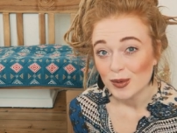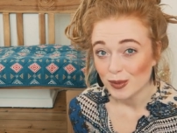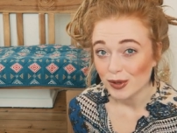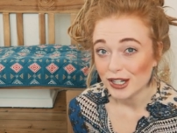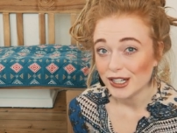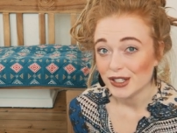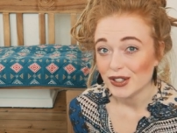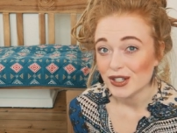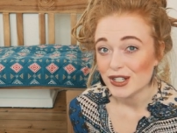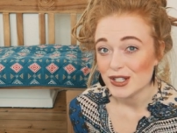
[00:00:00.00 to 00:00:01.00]
really
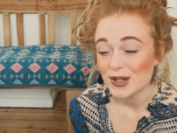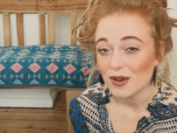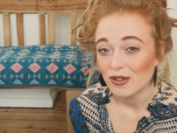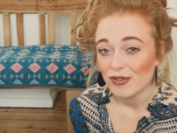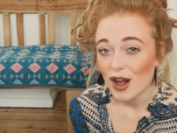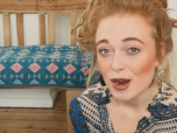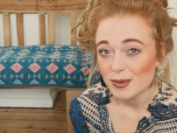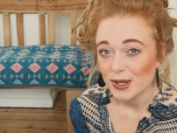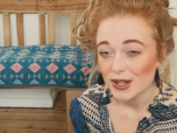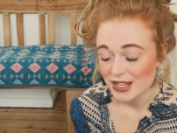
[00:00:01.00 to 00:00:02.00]
good so far
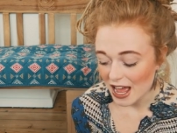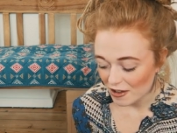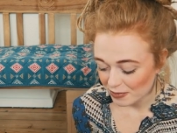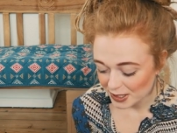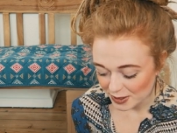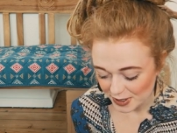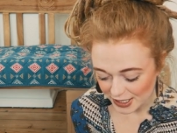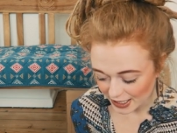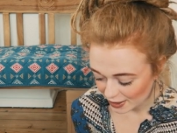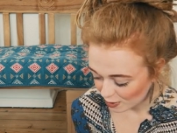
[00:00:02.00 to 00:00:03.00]
because I have been
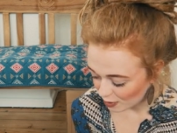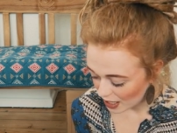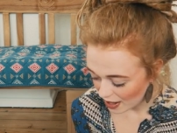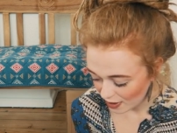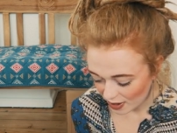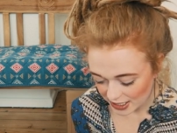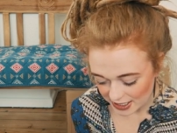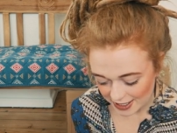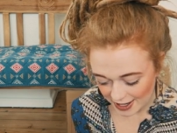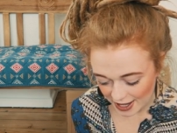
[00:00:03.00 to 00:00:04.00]
using it quite a
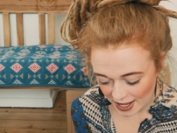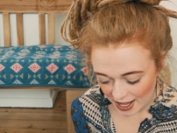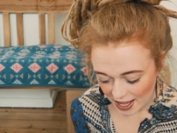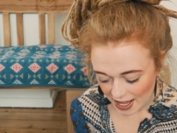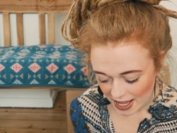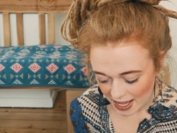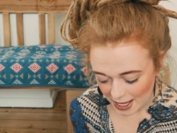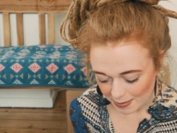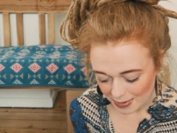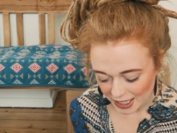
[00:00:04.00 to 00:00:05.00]
lot.
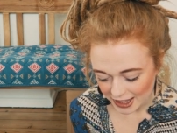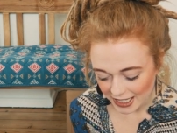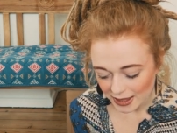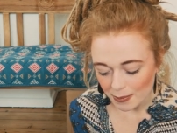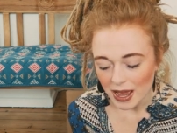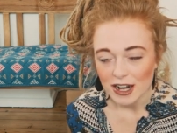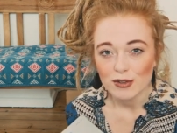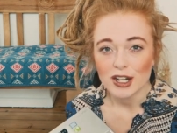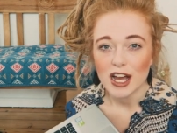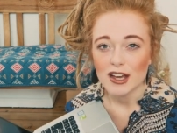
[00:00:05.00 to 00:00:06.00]
Um, I think the
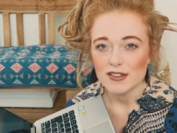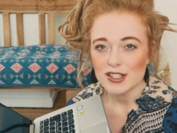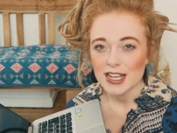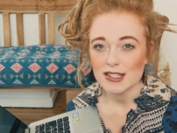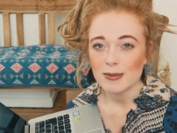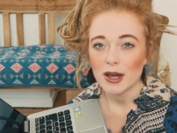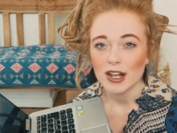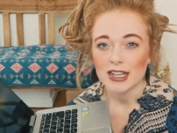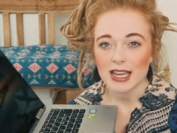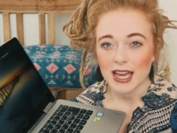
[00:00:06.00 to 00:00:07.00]
battery life says about
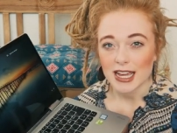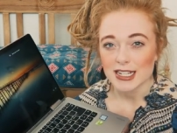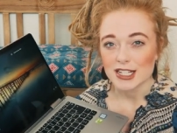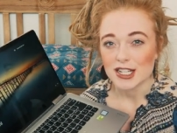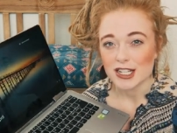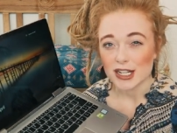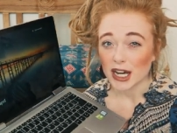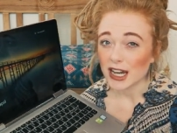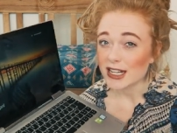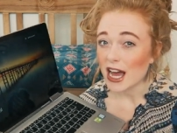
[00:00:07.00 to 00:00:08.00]
like 8 to
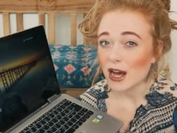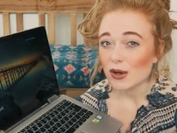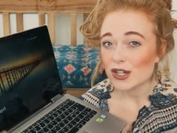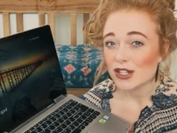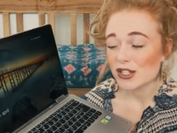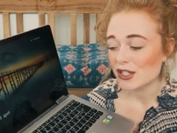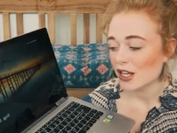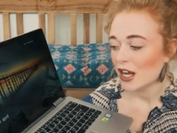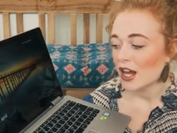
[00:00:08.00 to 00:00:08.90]
9 hours,